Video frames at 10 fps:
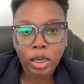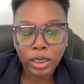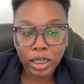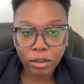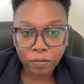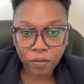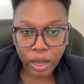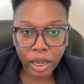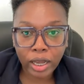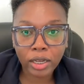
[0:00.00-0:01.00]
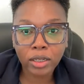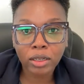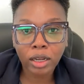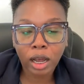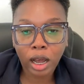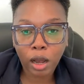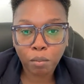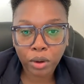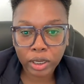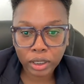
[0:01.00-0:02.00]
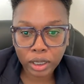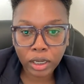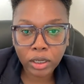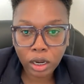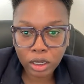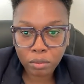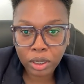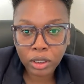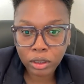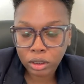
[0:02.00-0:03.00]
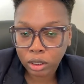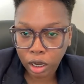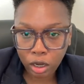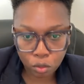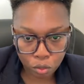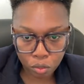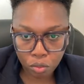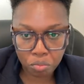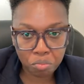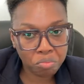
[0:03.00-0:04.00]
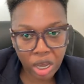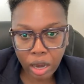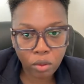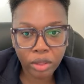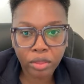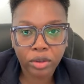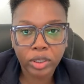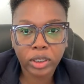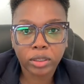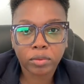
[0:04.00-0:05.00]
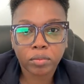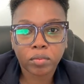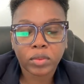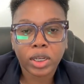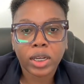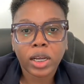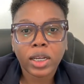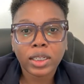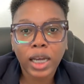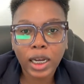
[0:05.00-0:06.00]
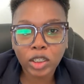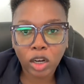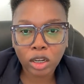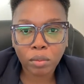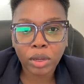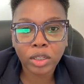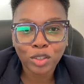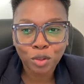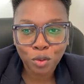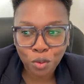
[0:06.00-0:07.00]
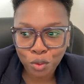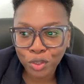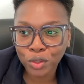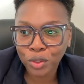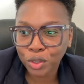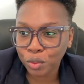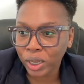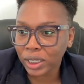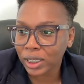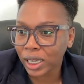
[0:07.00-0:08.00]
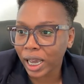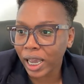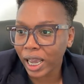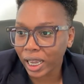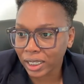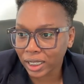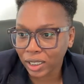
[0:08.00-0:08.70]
They file a particular document, the I-130. That document goes to the USCIS.